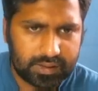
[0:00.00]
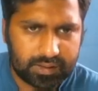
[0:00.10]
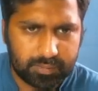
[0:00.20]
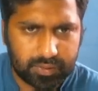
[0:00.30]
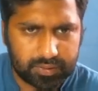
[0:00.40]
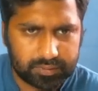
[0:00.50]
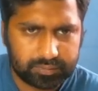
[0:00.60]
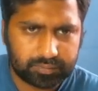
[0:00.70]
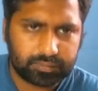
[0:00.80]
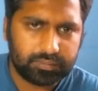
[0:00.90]
upon
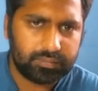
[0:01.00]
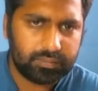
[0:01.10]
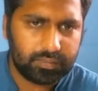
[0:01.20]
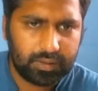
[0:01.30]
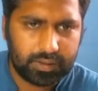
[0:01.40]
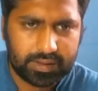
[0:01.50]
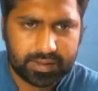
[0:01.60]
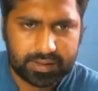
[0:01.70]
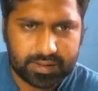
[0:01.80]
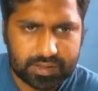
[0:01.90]

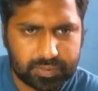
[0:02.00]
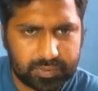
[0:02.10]
a raised to